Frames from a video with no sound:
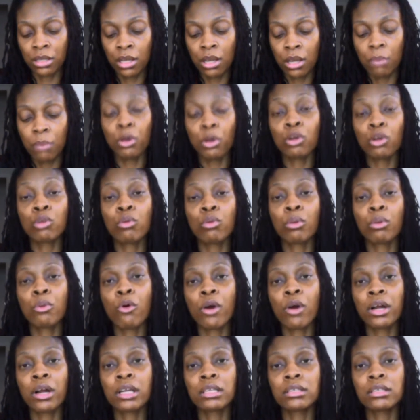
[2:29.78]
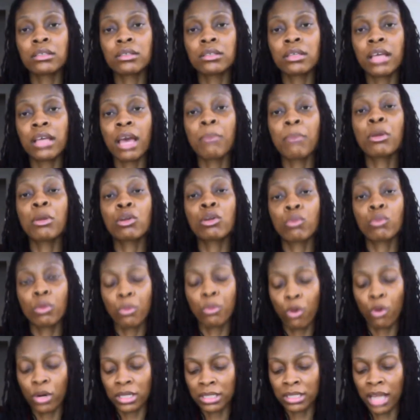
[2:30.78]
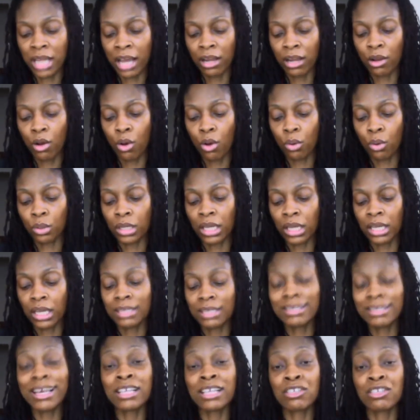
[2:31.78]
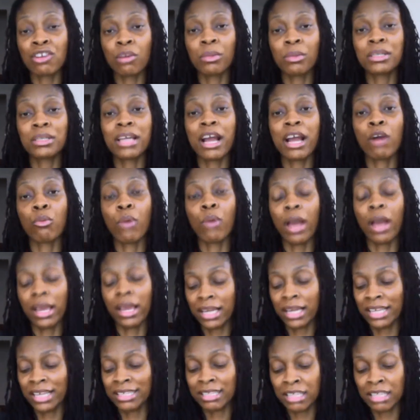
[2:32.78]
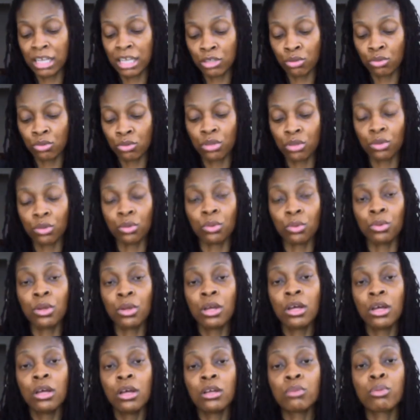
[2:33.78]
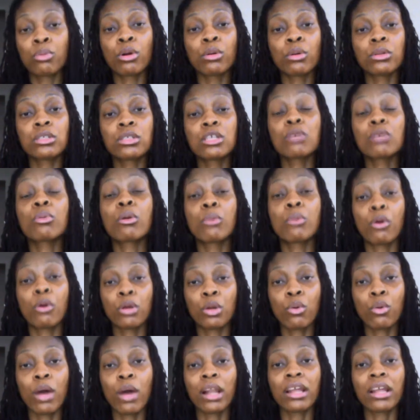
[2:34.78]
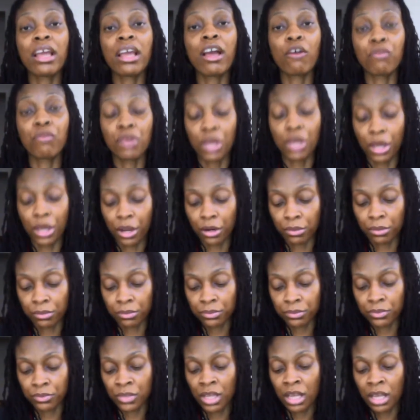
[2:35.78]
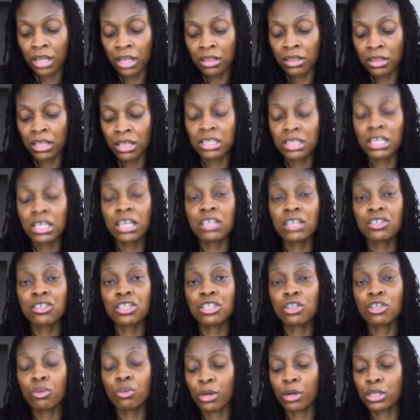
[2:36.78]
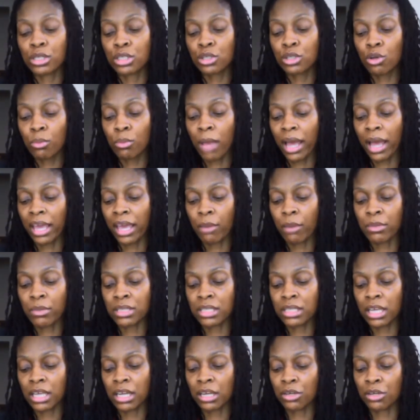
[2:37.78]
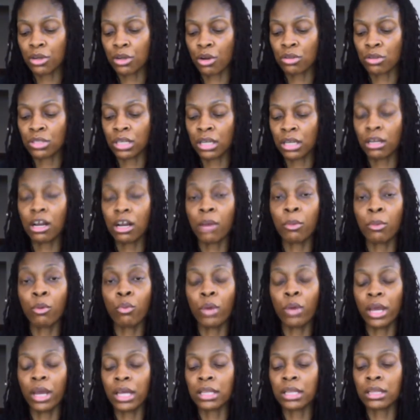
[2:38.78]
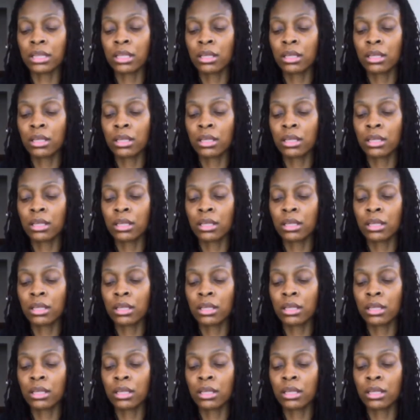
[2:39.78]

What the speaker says: building rapport is not only necessary but downright essential to promoting quality health care. The decision to pursue my MSc in nursing, coupled with